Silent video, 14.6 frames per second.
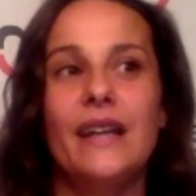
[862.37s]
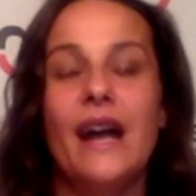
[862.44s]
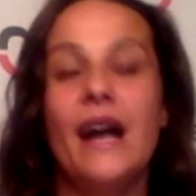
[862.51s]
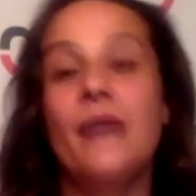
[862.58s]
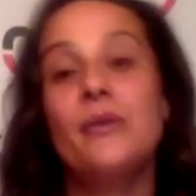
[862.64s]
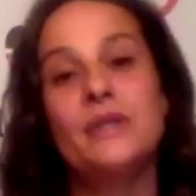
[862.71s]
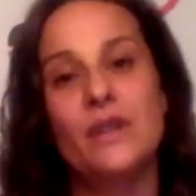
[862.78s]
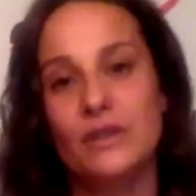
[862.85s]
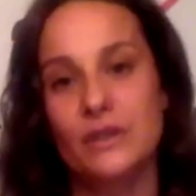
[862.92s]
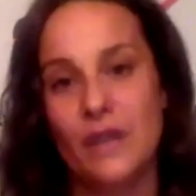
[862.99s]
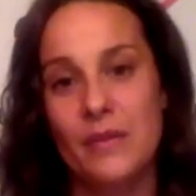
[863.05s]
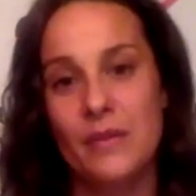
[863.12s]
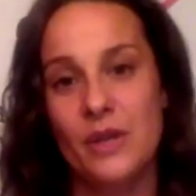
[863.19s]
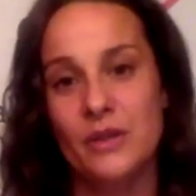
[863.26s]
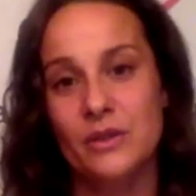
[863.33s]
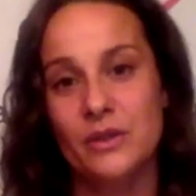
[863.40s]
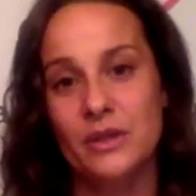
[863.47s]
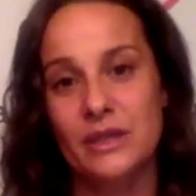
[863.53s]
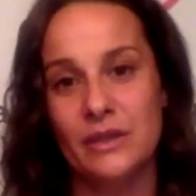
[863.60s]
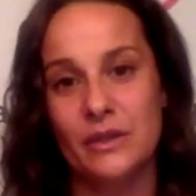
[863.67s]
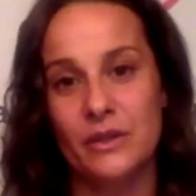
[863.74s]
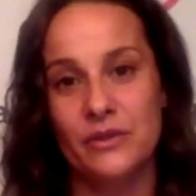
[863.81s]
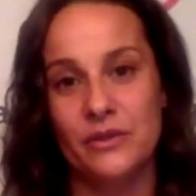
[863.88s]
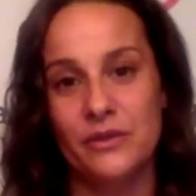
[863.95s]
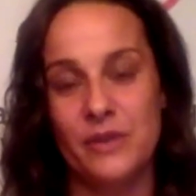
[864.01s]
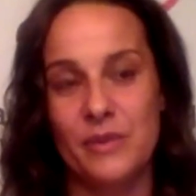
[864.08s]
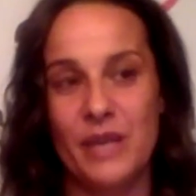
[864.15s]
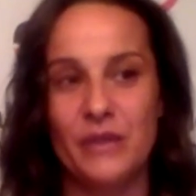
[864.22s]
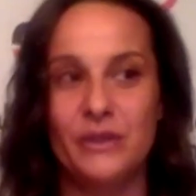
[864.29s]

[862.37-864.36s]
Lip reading: I'm also a single female,